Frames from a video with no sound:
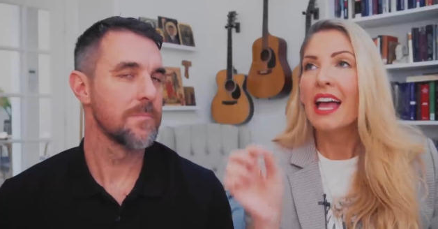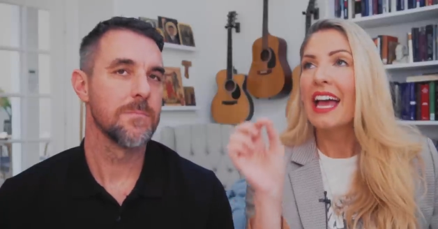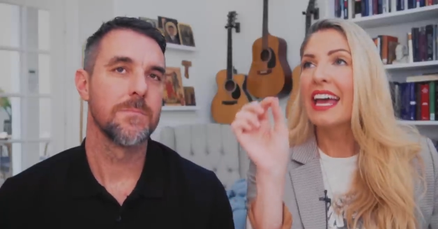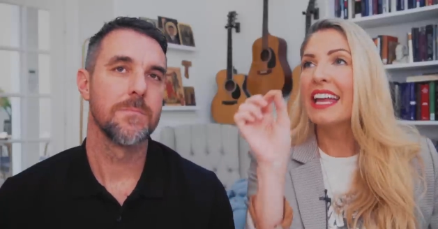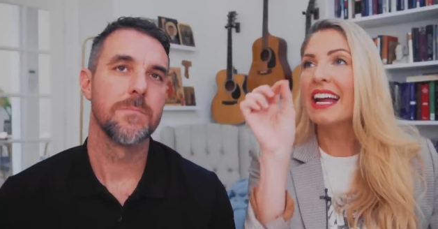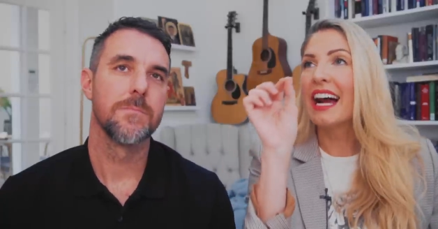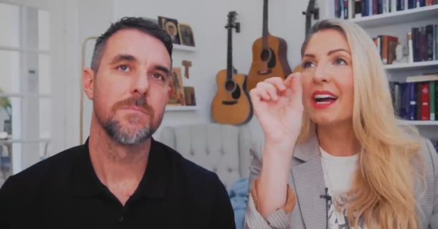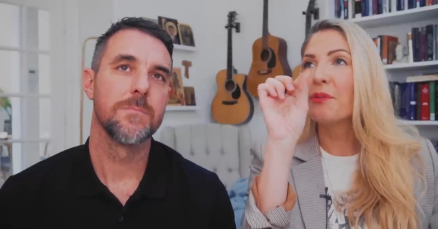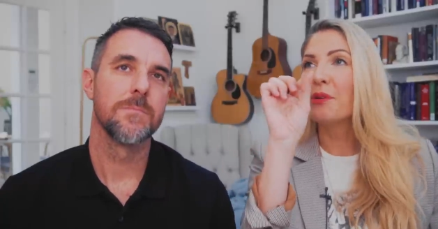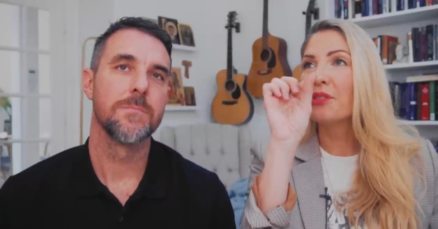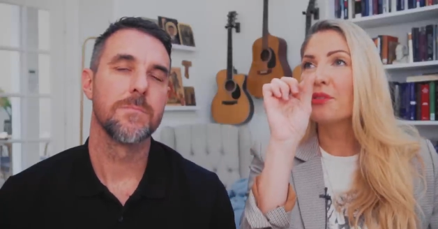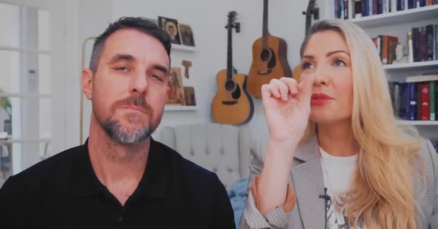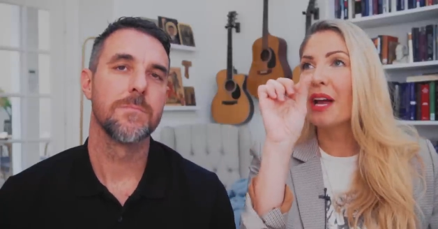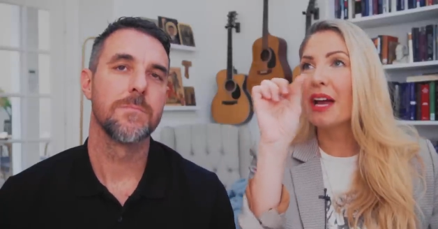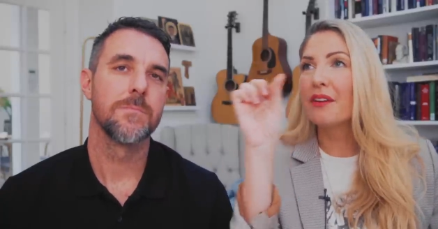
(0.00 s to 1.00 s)
Speaker 1: and I went
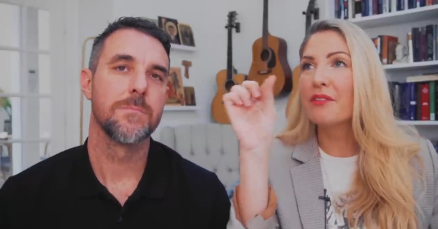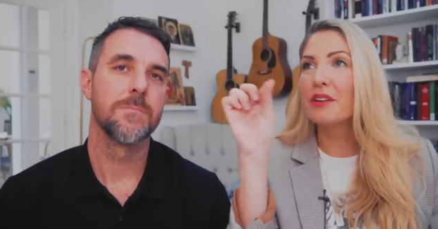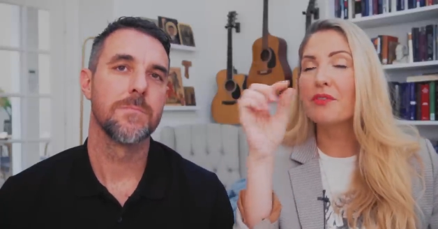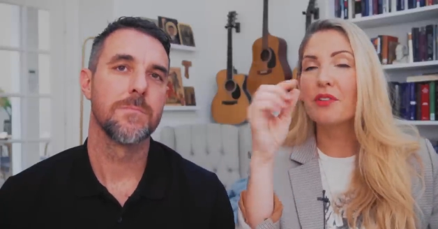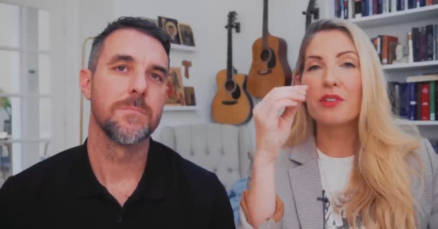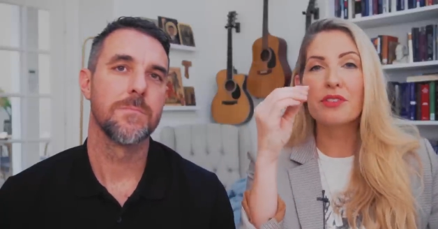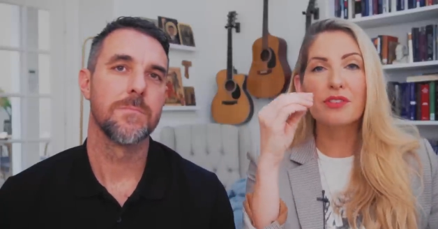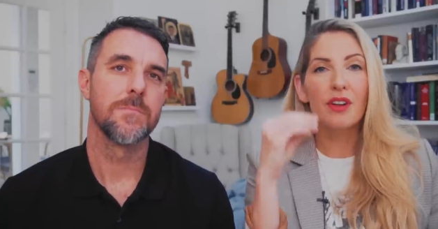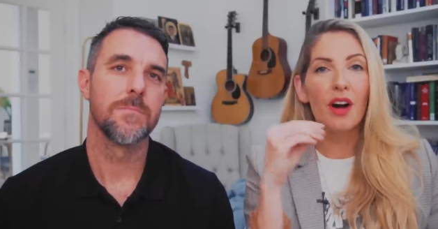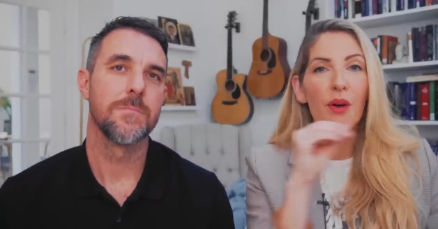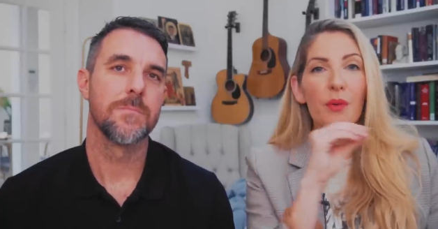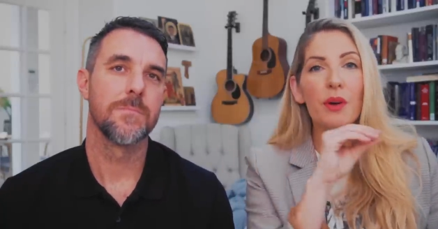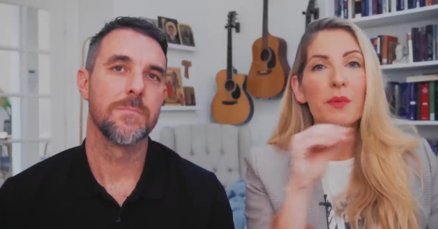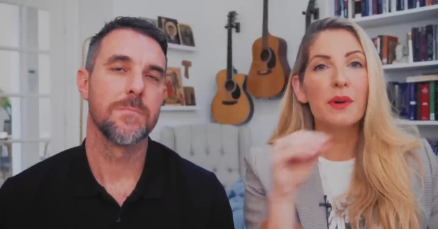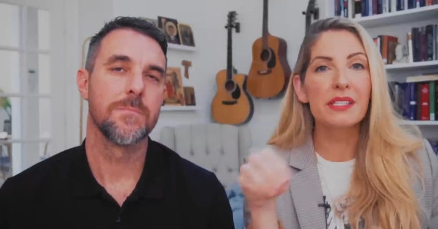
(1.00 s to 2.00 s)
through every verse, saw
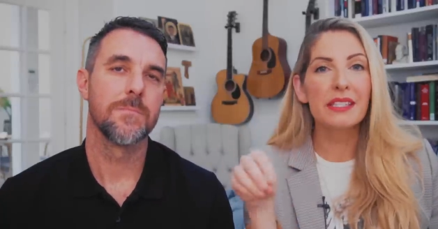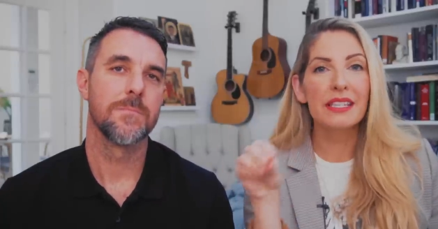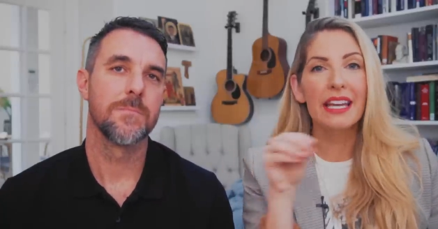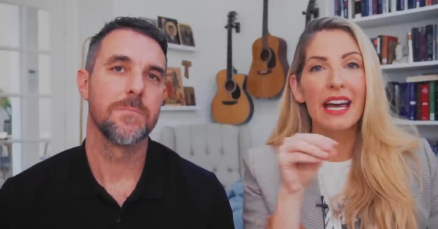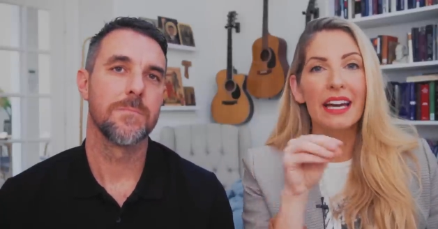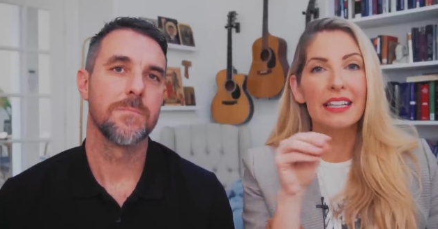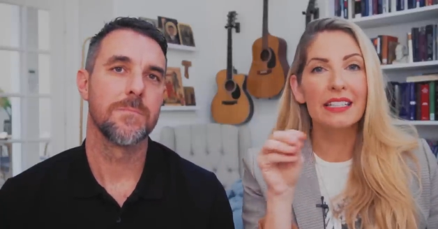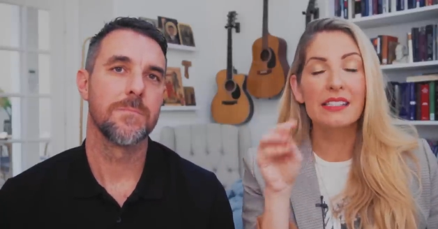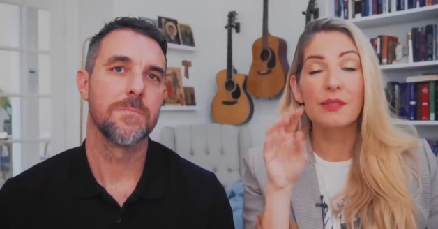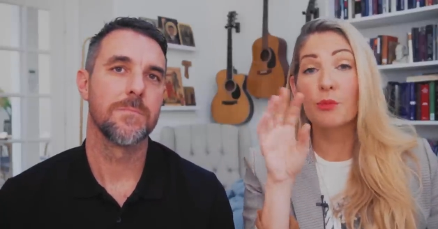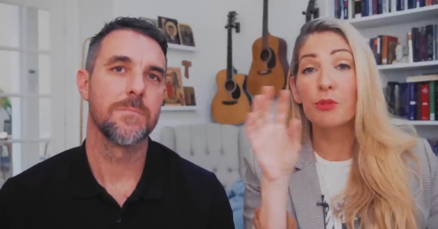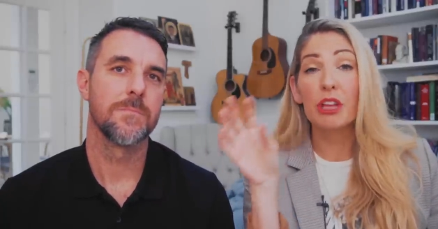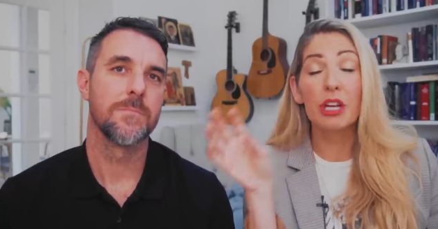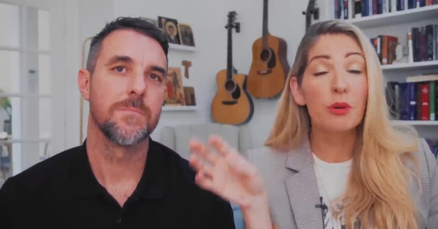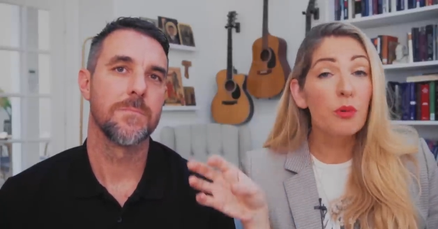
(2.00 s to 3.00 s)
where it was in the catechism
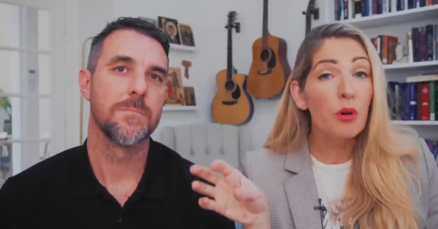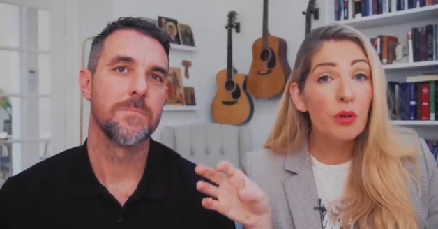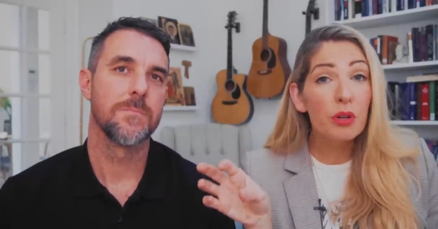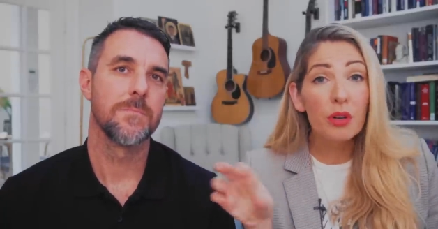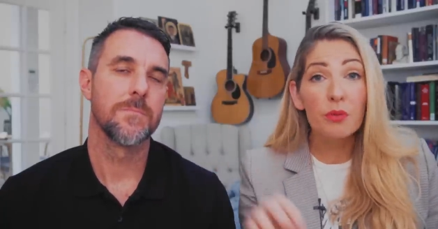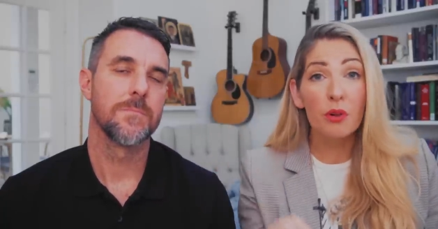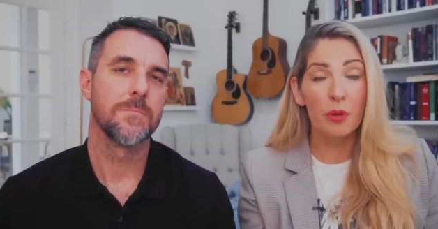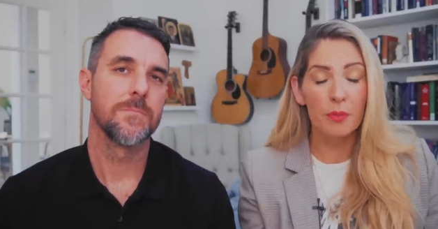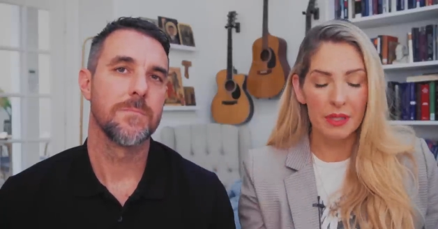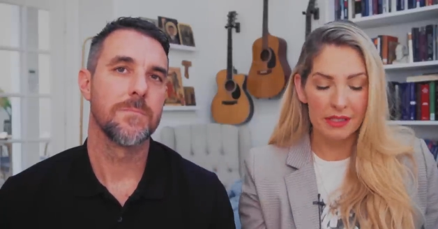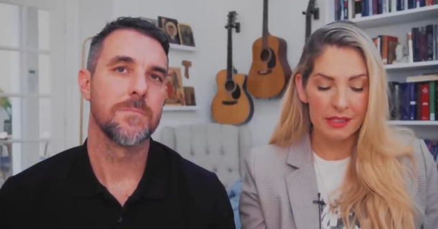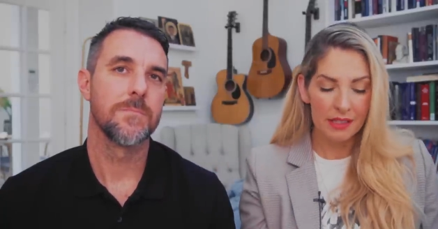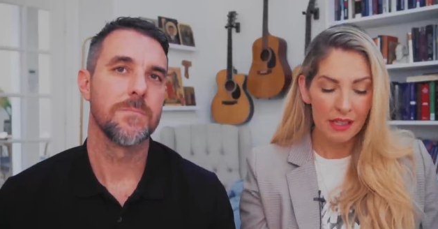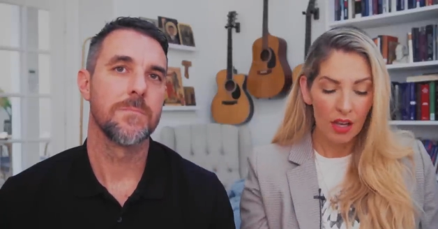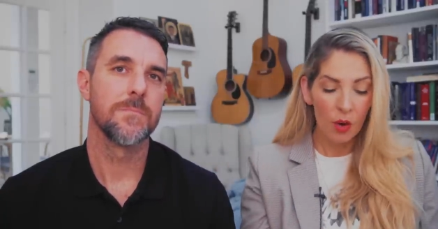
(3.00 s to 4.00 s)
where they quoted
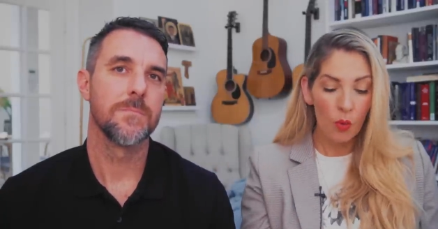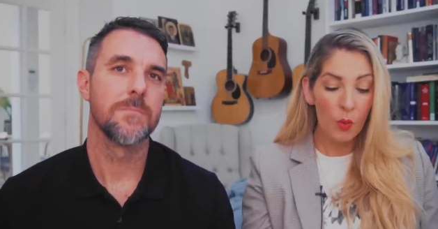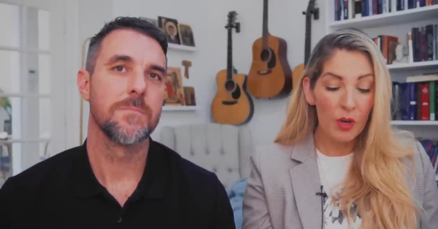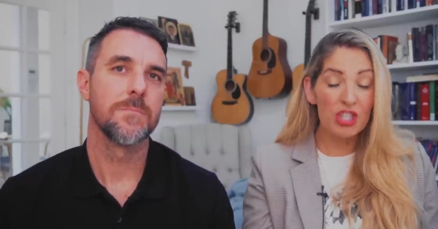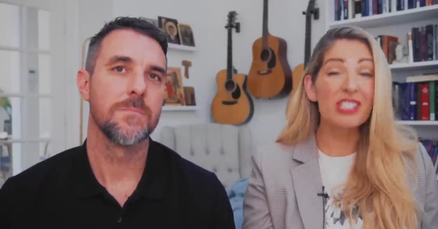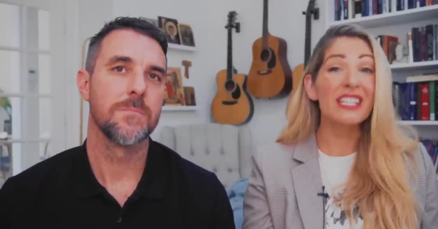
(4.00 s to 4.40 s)
Romans, which